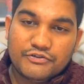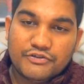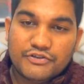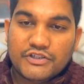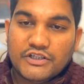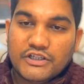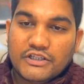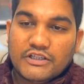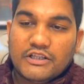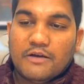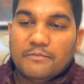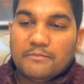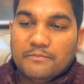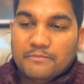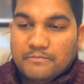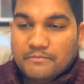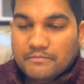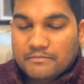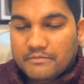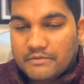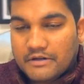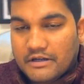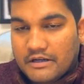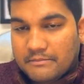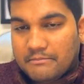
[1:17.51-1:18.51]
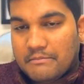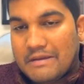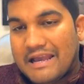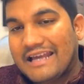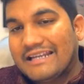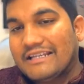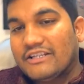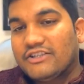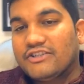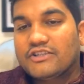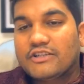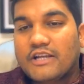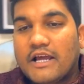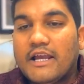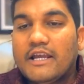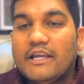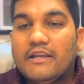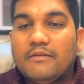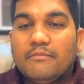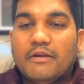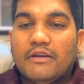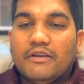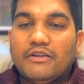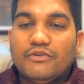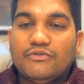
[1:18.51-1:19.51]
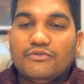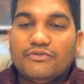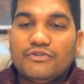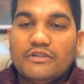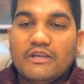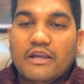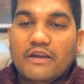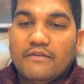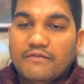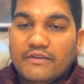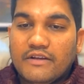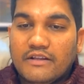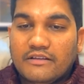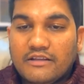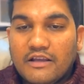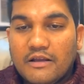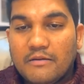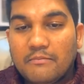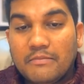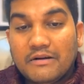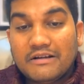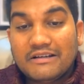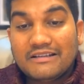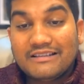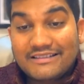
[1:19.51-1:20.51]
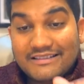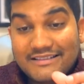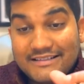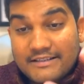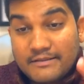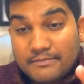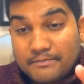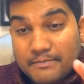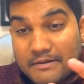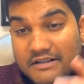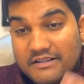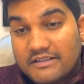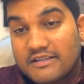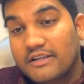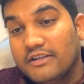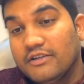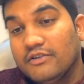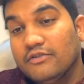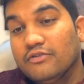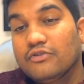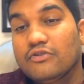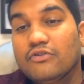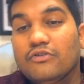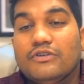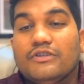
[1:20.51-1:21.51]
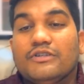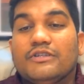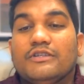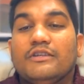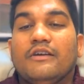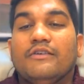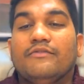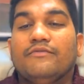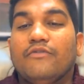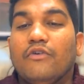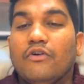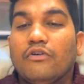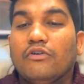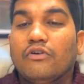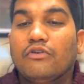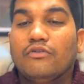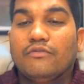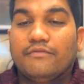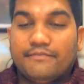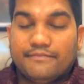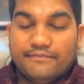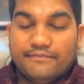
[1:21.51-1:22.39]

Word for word: you see the Uh, marriage time, and you see everything, but this person you don't see a photo.